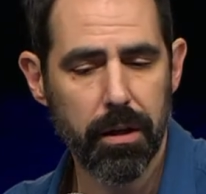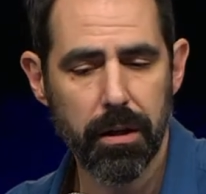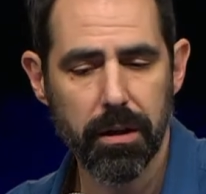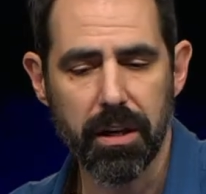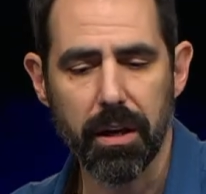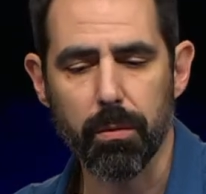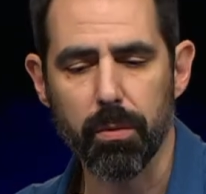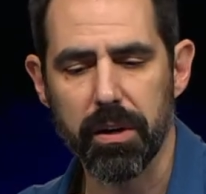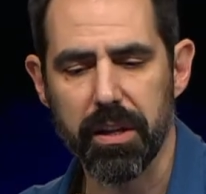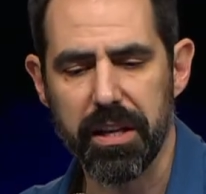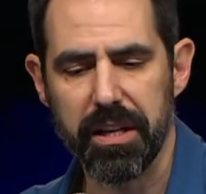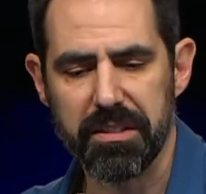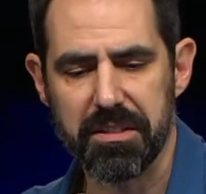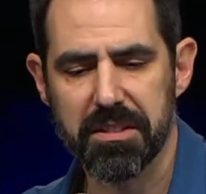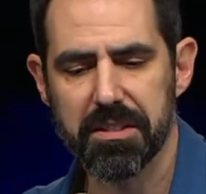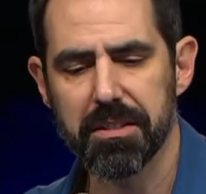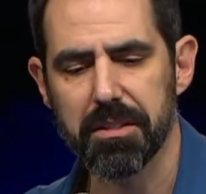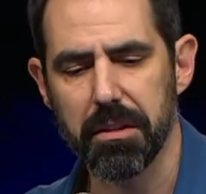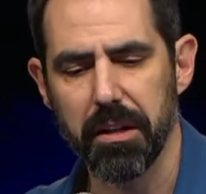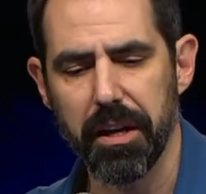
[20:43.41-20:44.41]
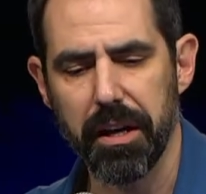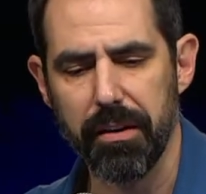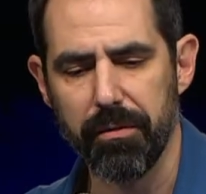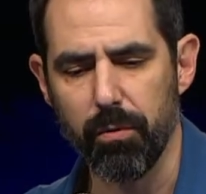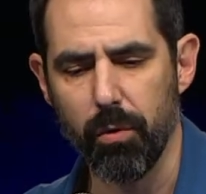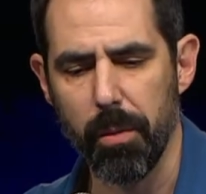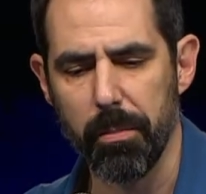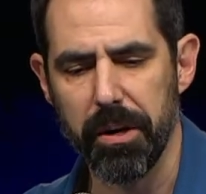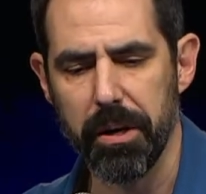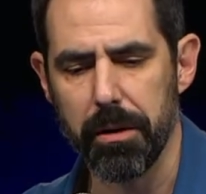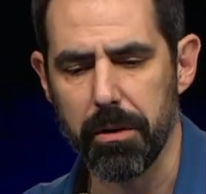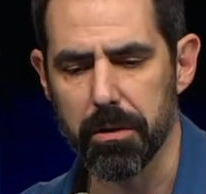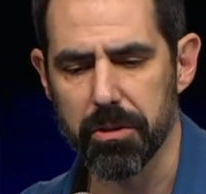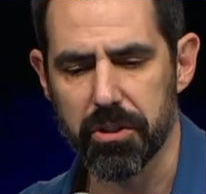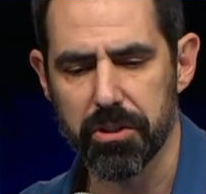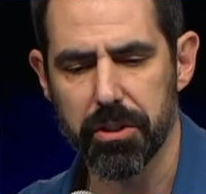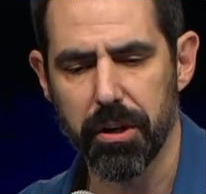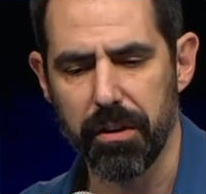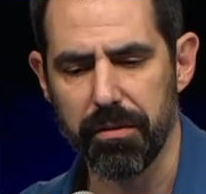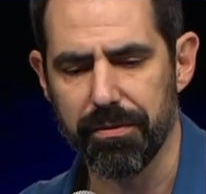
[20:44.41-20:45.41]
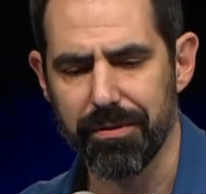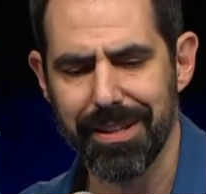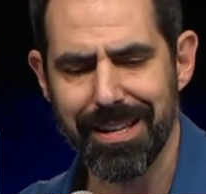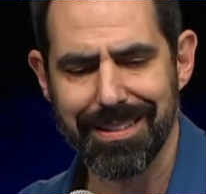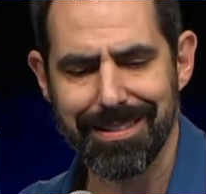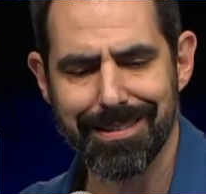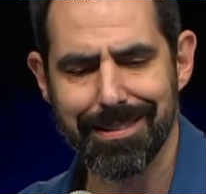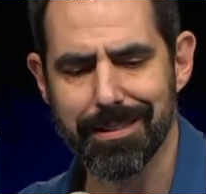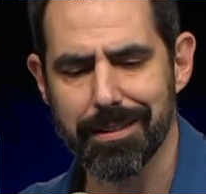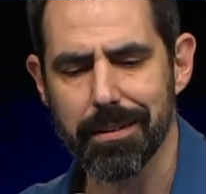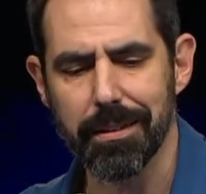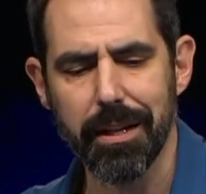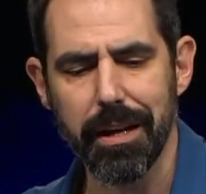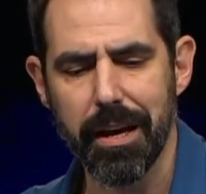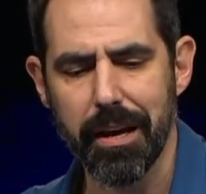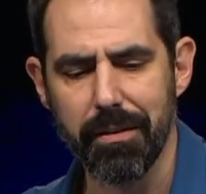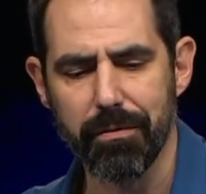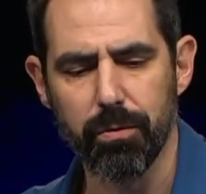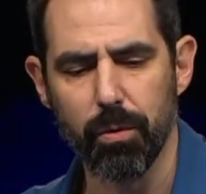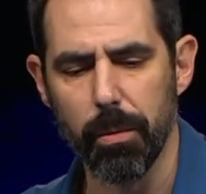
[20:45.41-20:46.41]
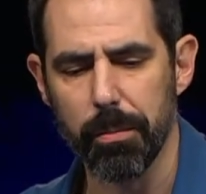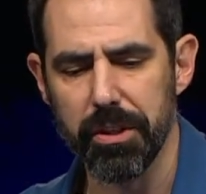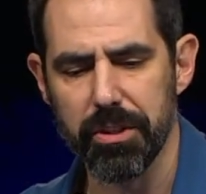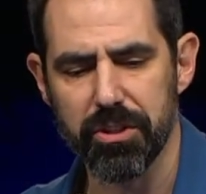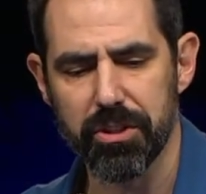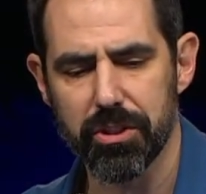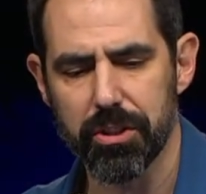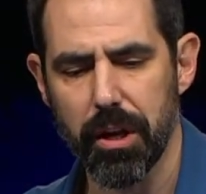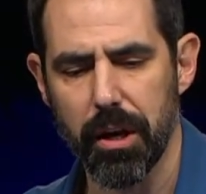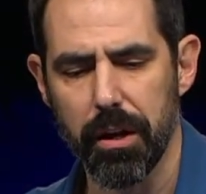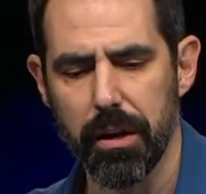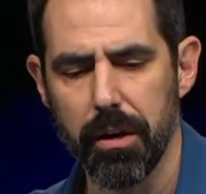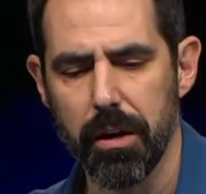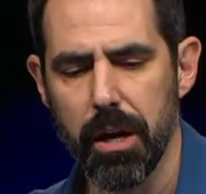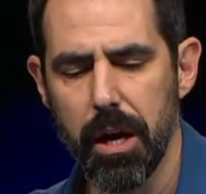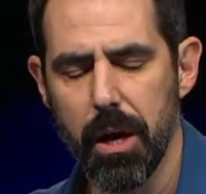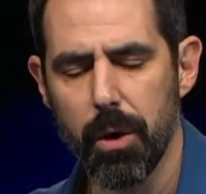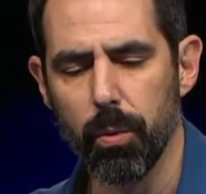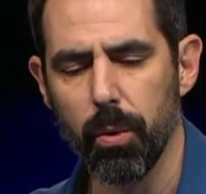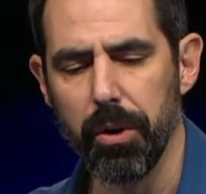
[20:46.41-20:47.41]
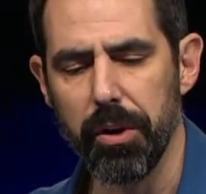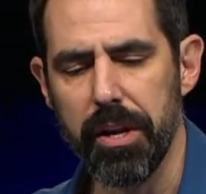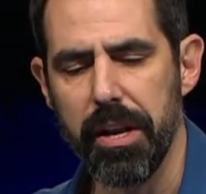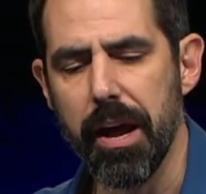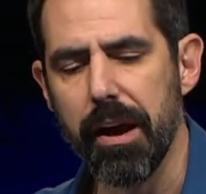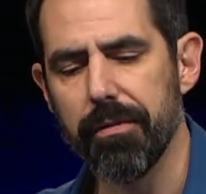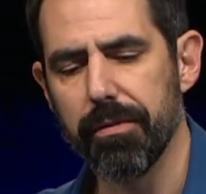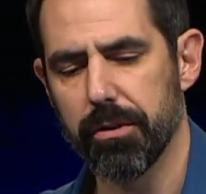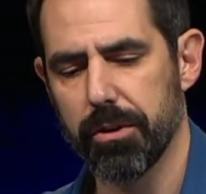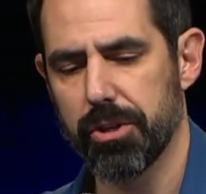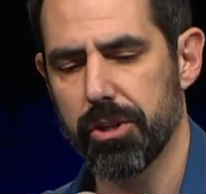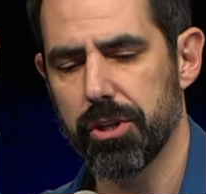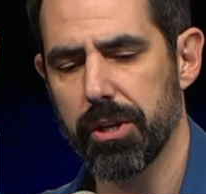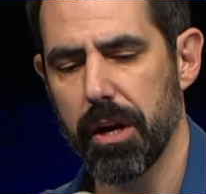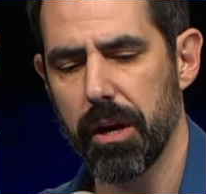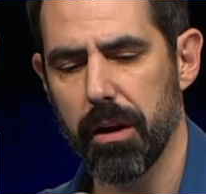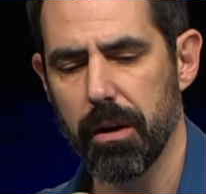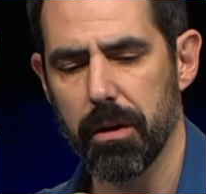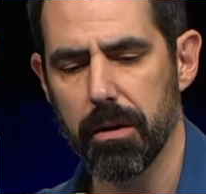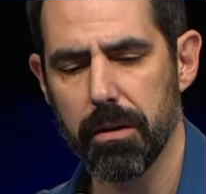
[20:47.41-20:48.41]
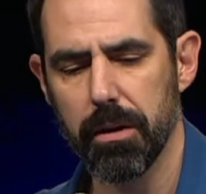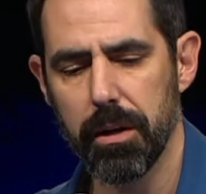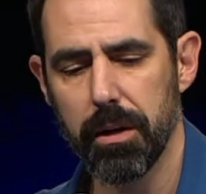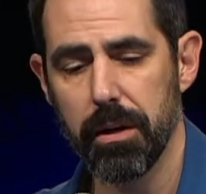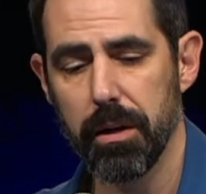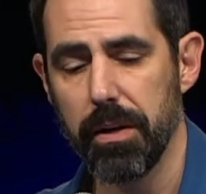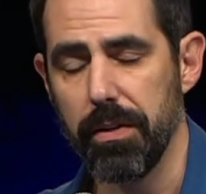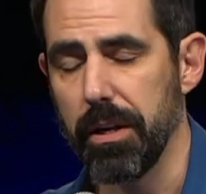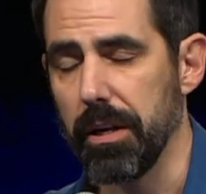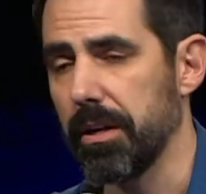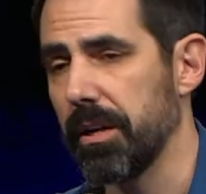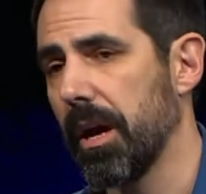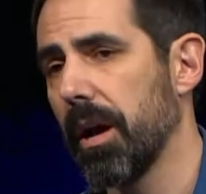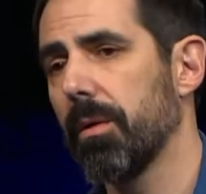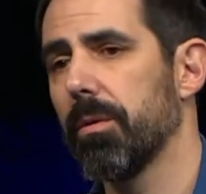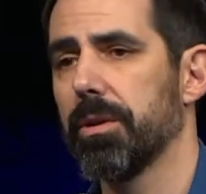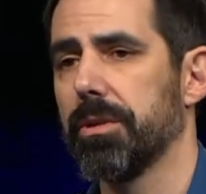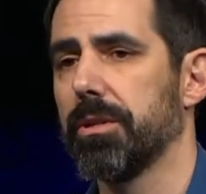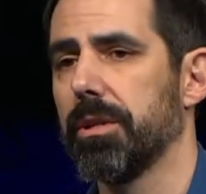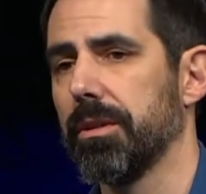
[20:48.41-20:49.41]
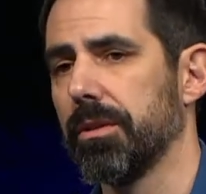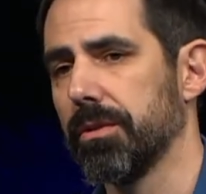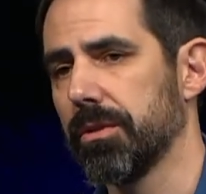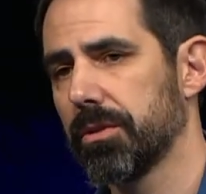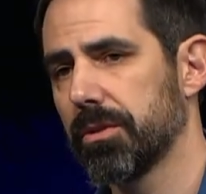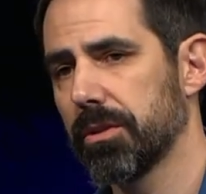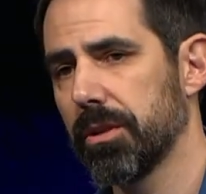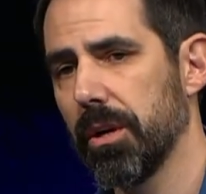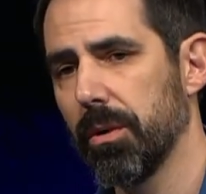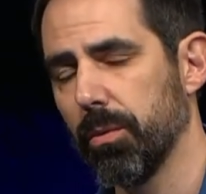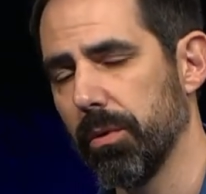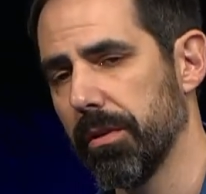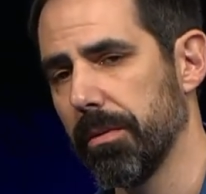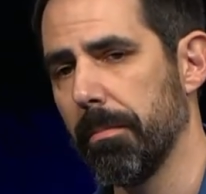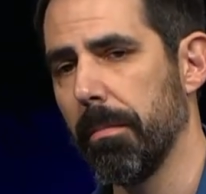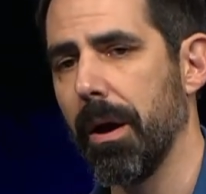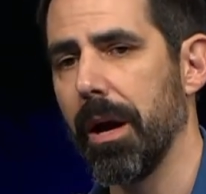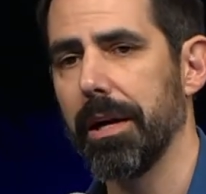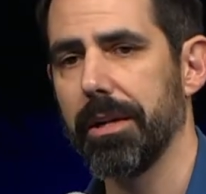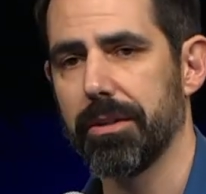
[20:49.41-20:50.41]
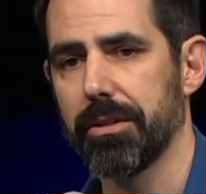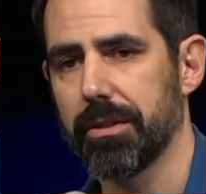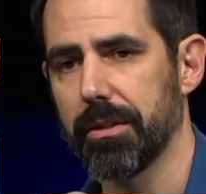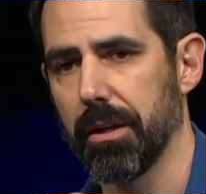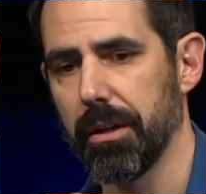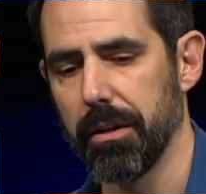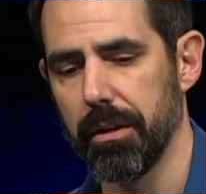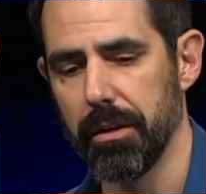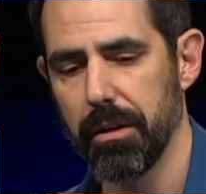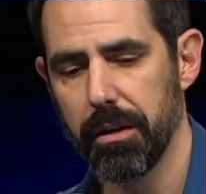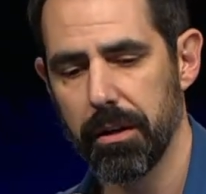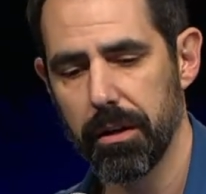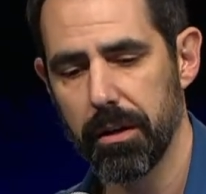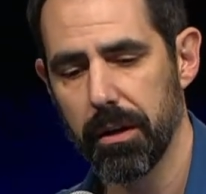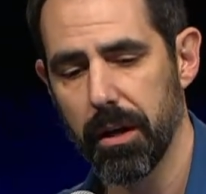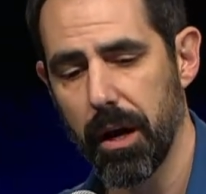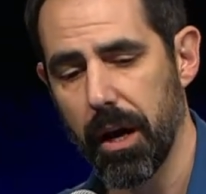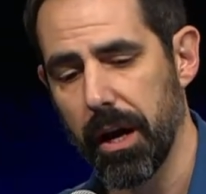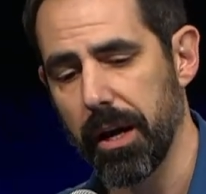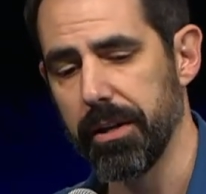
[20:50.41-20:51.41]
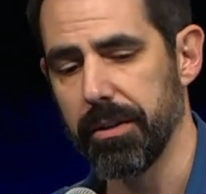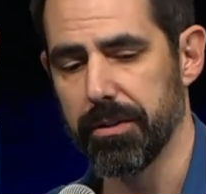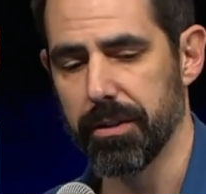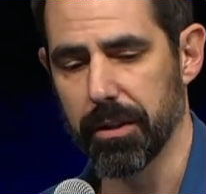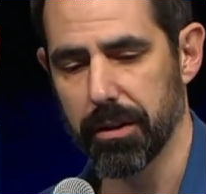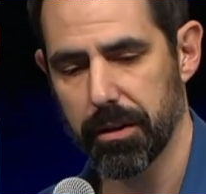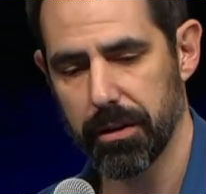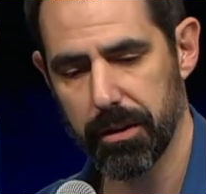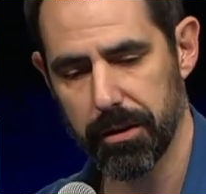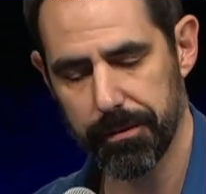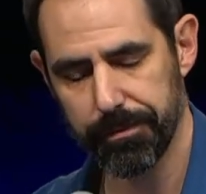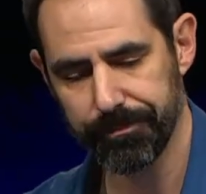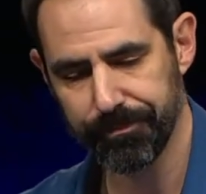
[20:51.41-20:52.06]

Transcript: Get rid of that slave woman and her son, for that slave woman's son will never share in the inheritance with my son, Isaac.